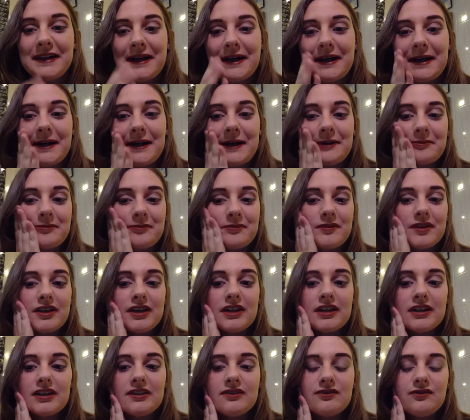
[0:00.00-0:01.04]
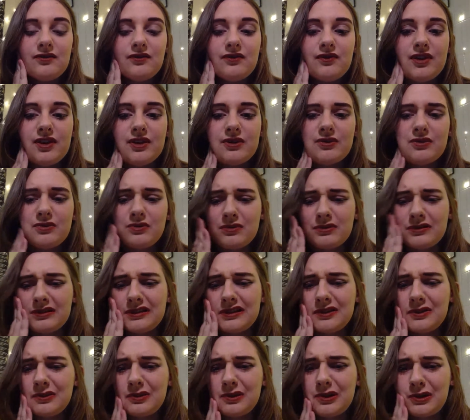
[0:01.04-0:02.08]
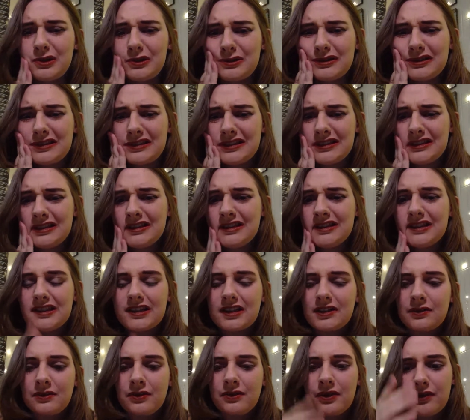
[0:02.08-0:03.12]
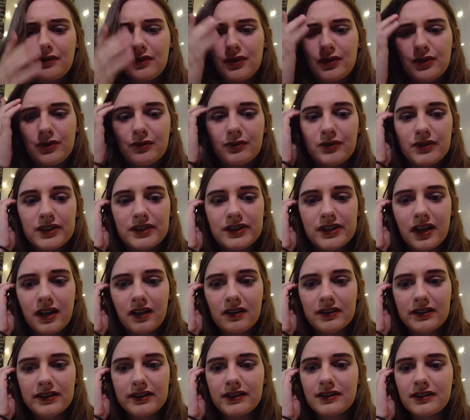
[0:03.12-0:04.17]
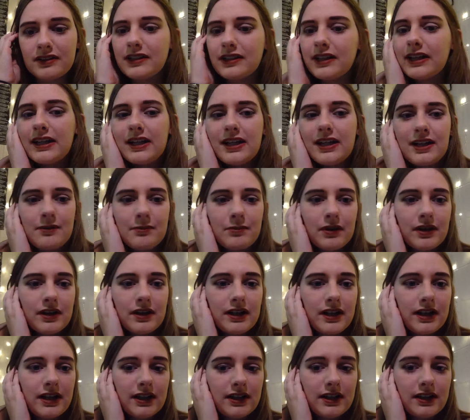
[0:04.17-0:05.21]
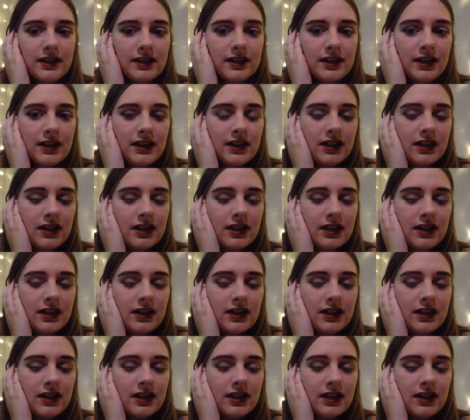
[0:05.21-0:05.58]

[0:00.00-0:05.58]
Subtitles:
It feels really gross, and I don't know if you can really tell in the lighting, but it